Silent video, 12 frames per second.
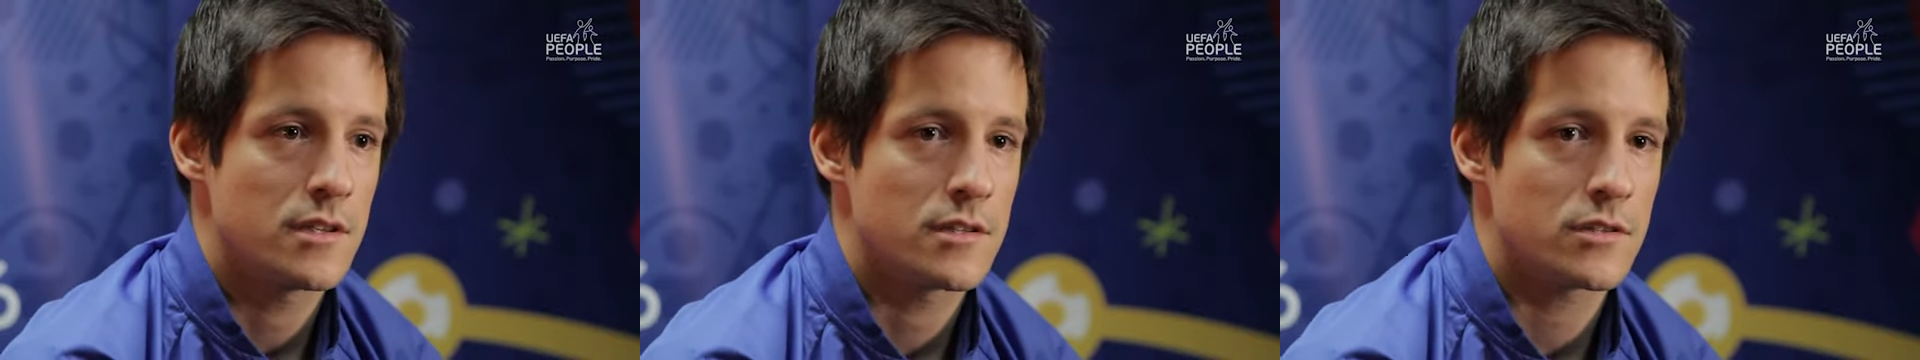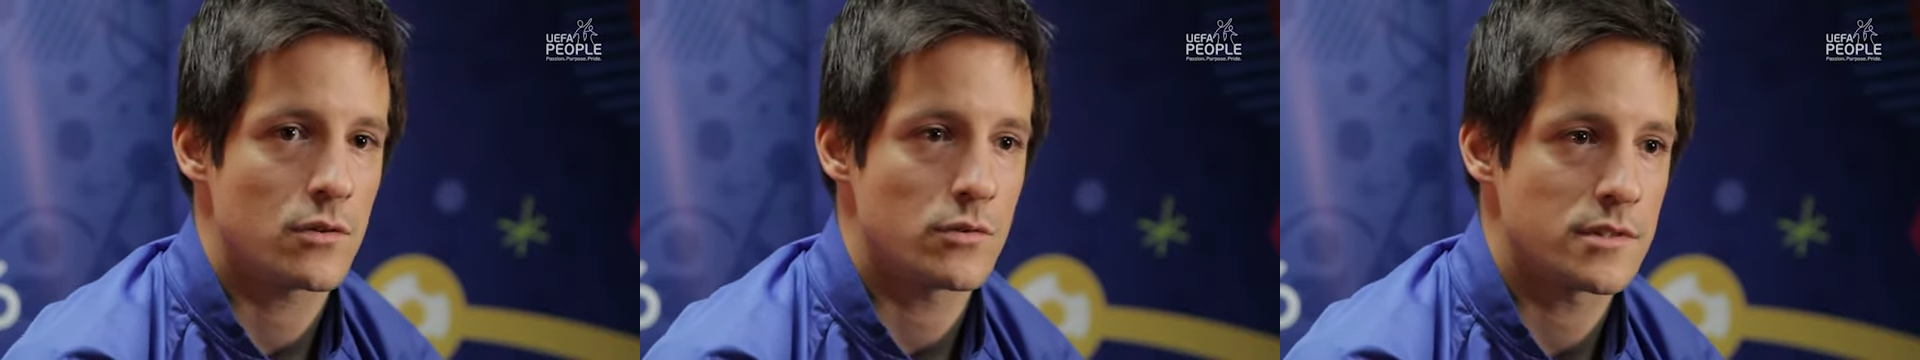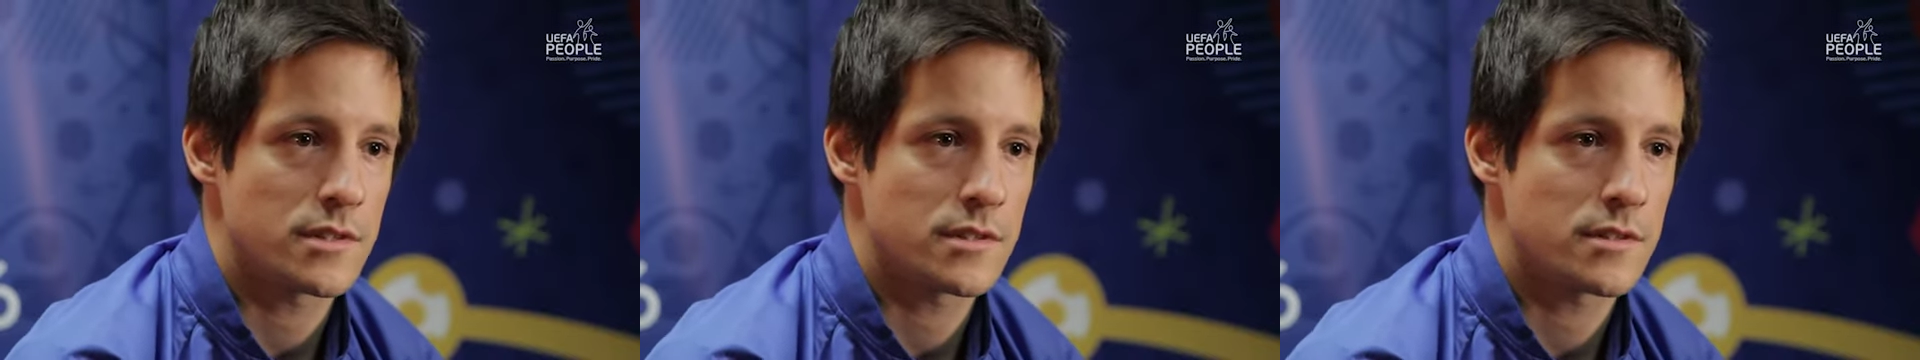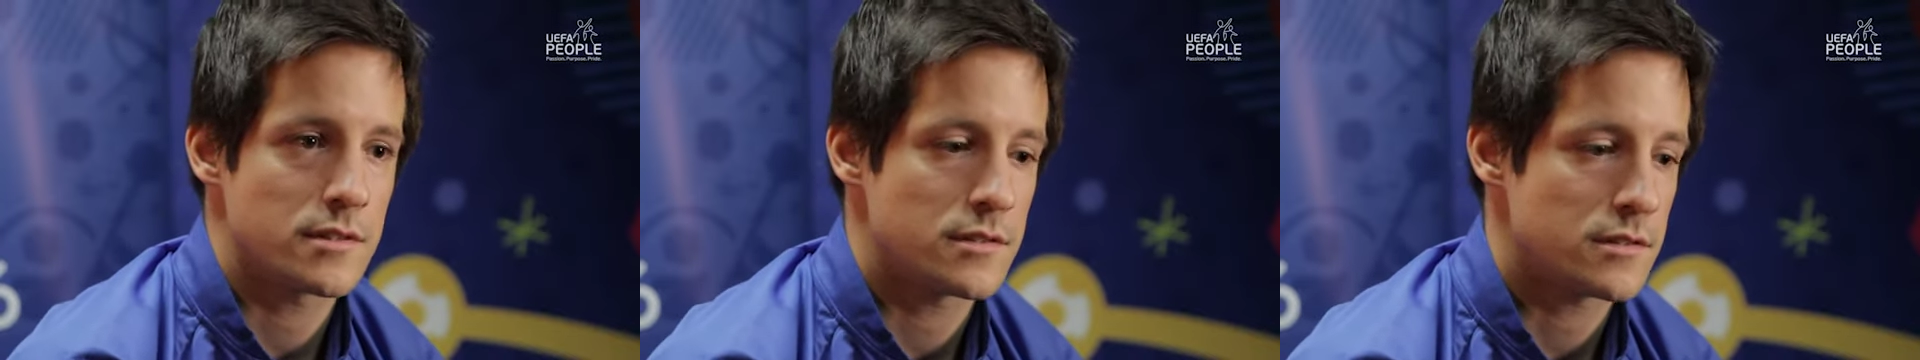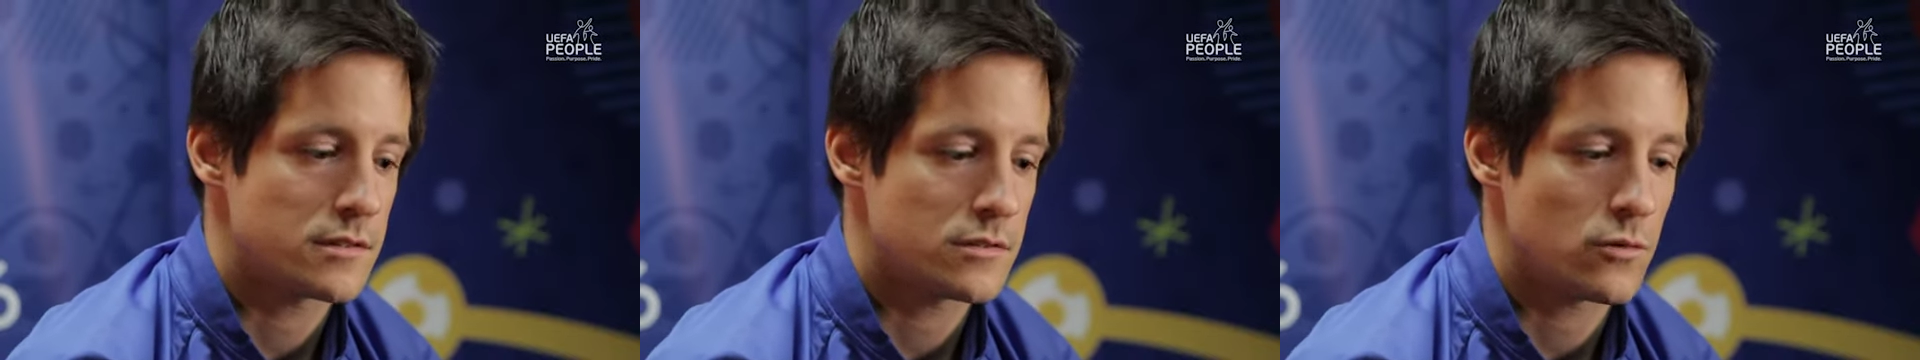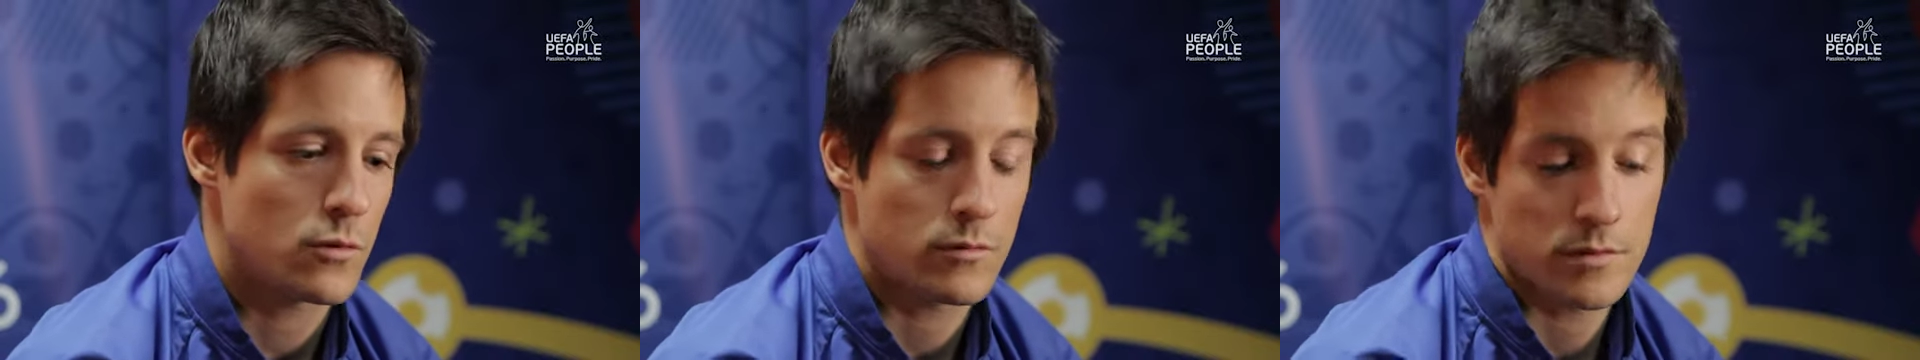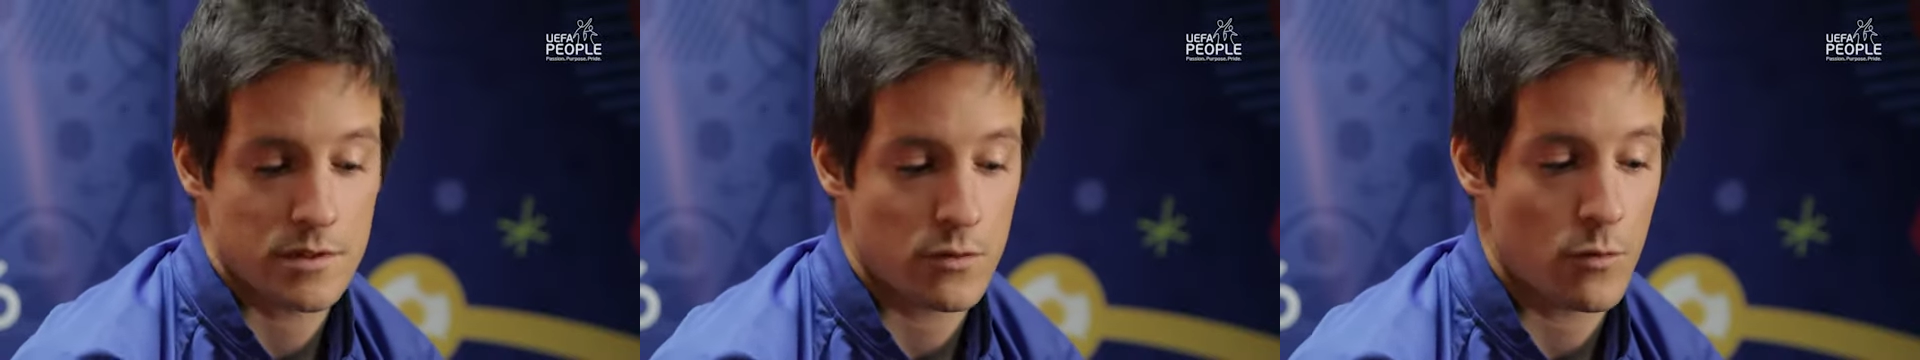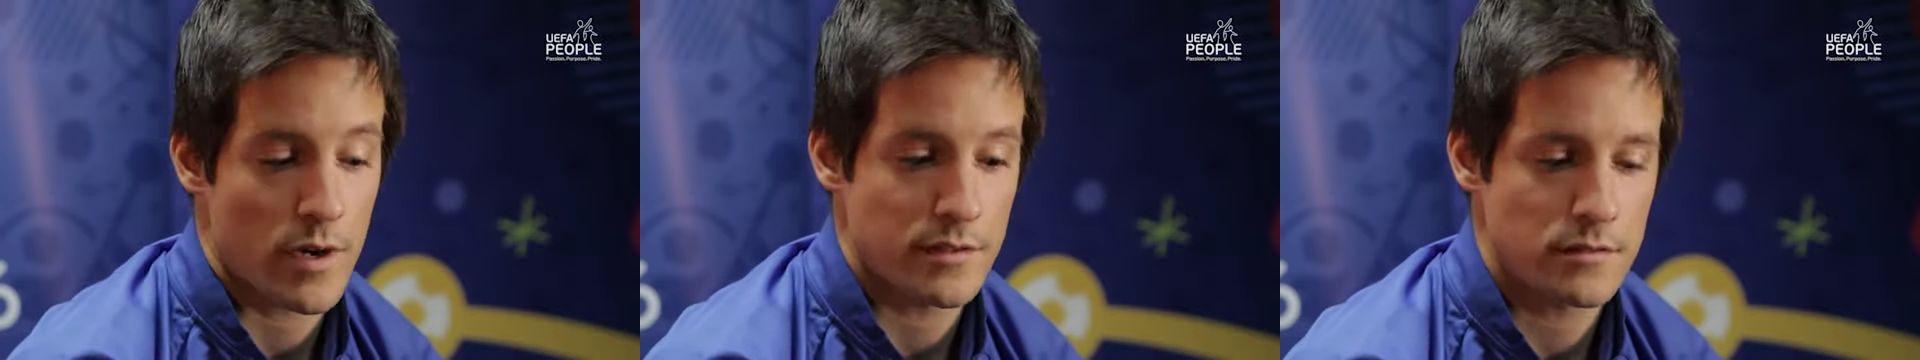So it's
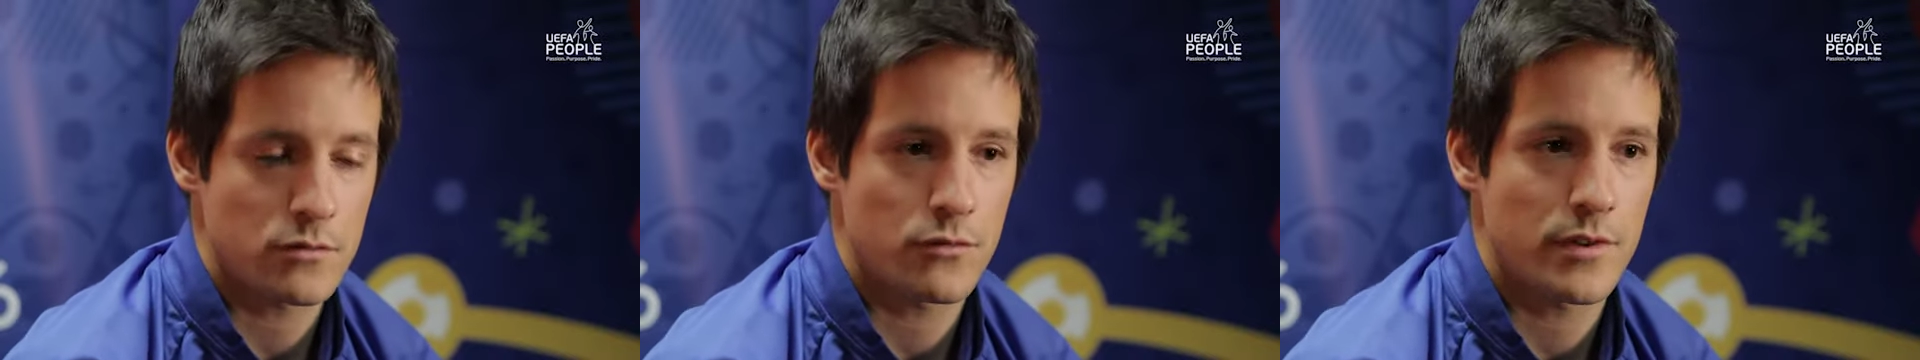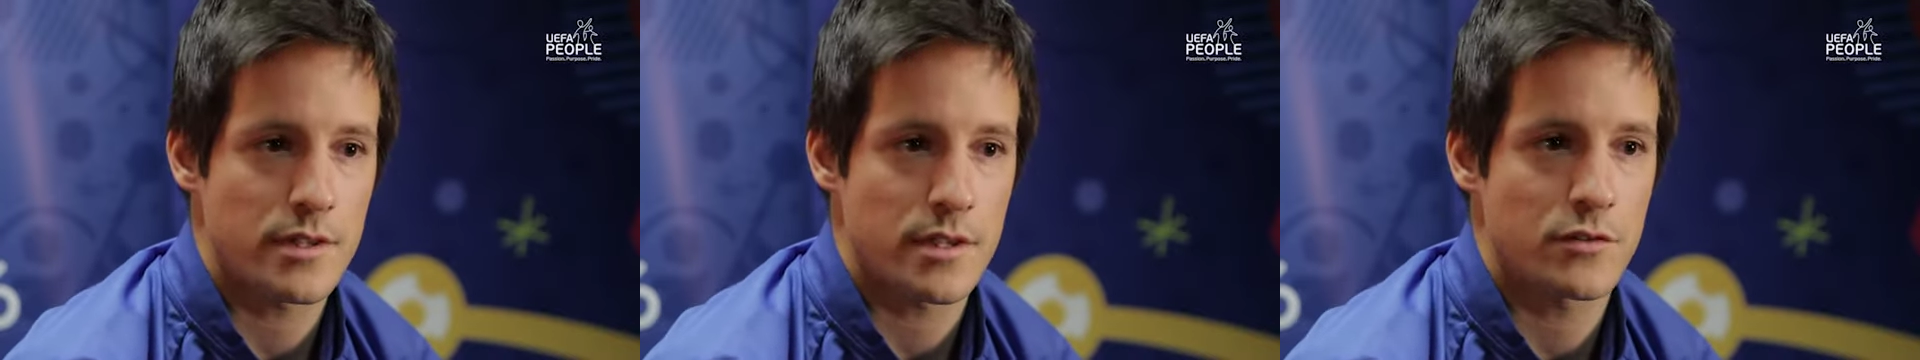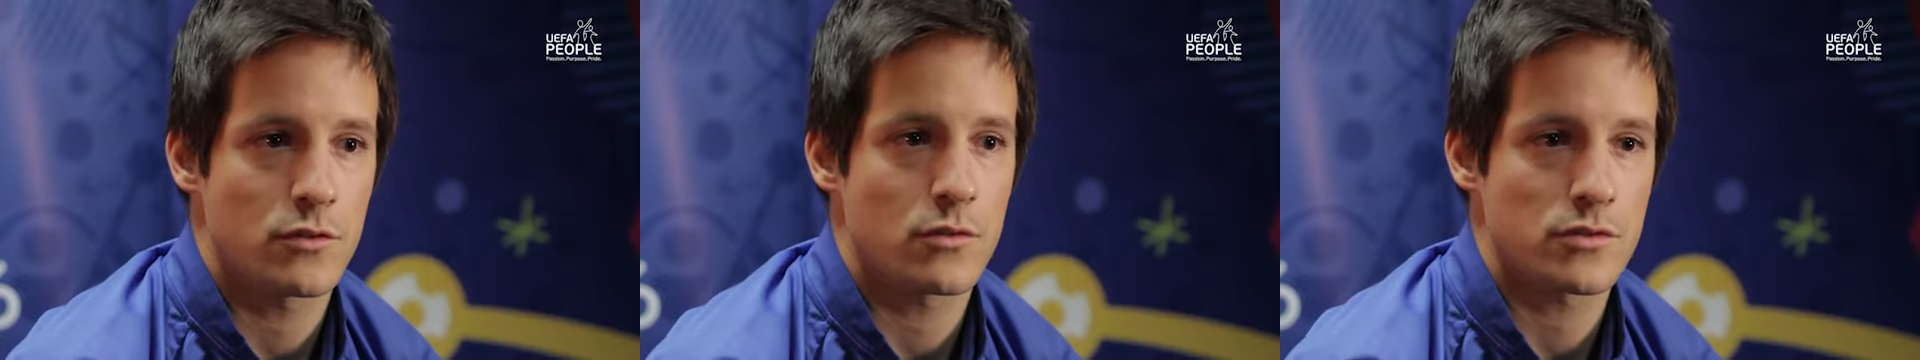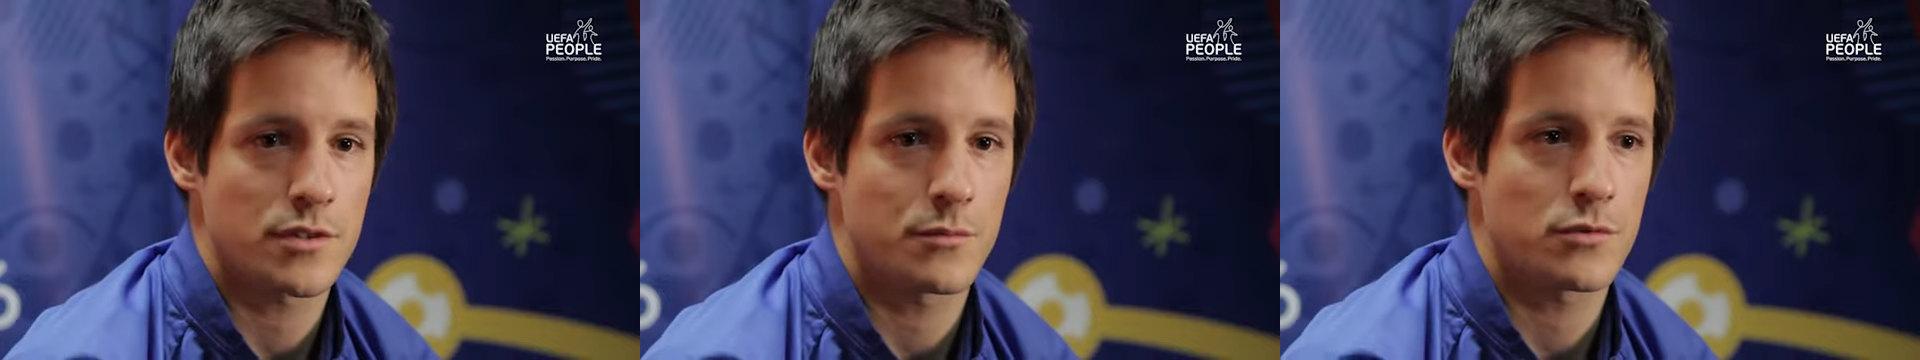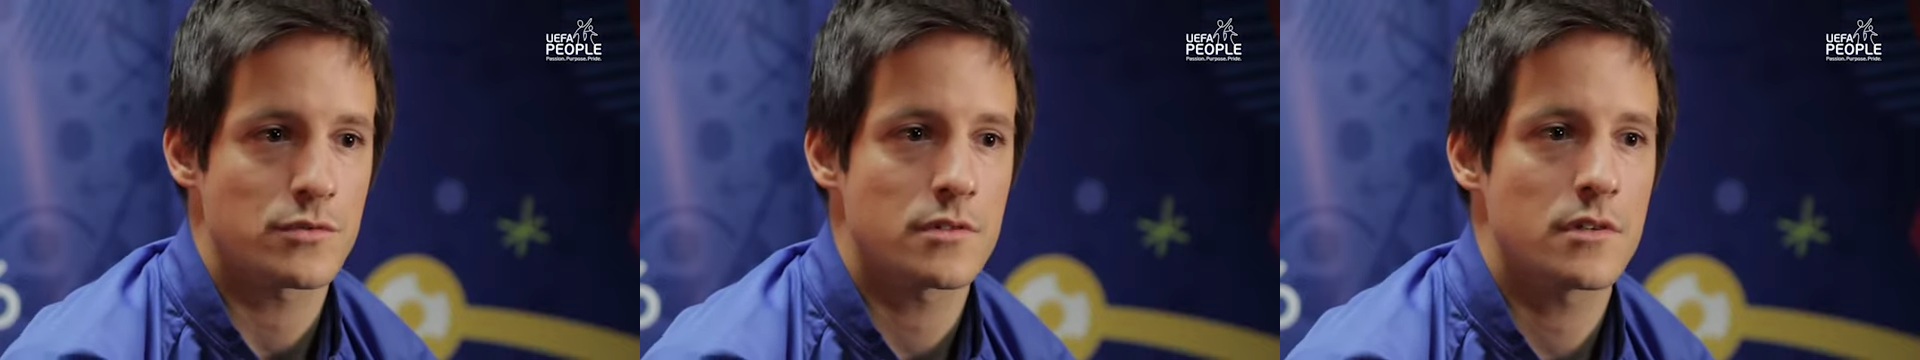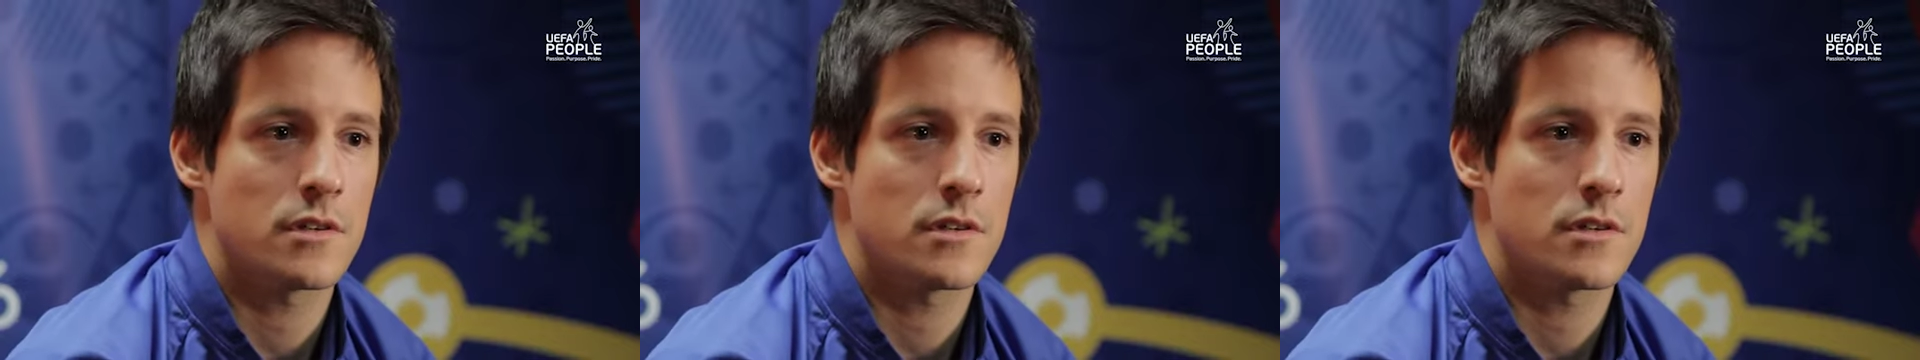great to feel that you contribute